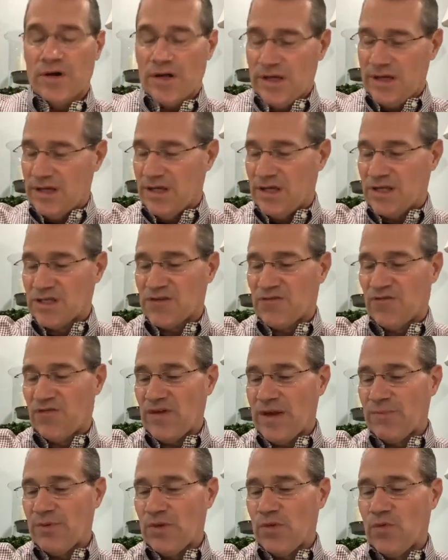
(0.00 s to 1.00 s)
It is
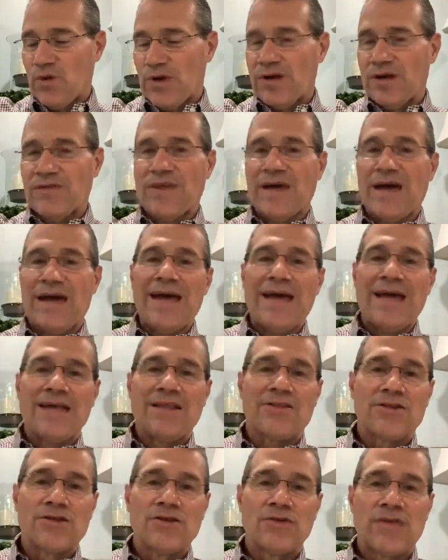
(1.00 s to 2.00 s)
February the
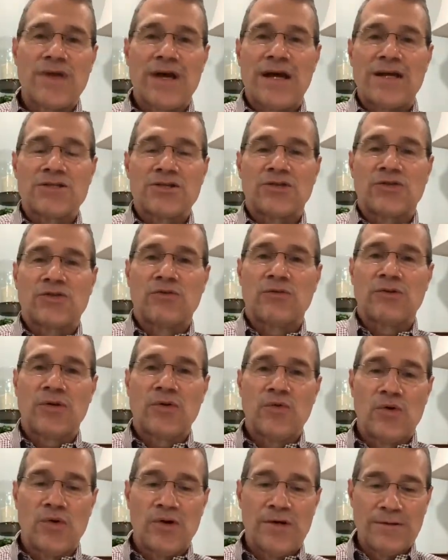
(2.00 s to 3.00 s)
8th,
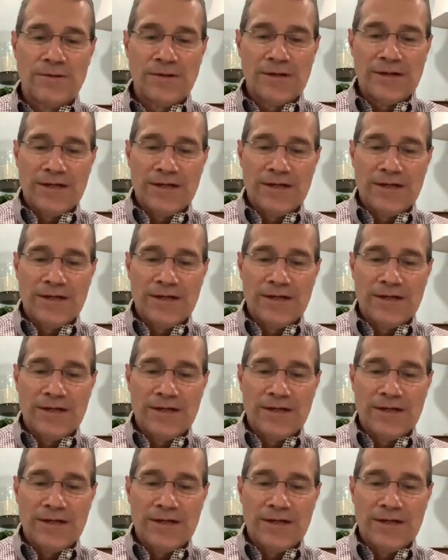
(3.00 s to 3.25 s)
2021.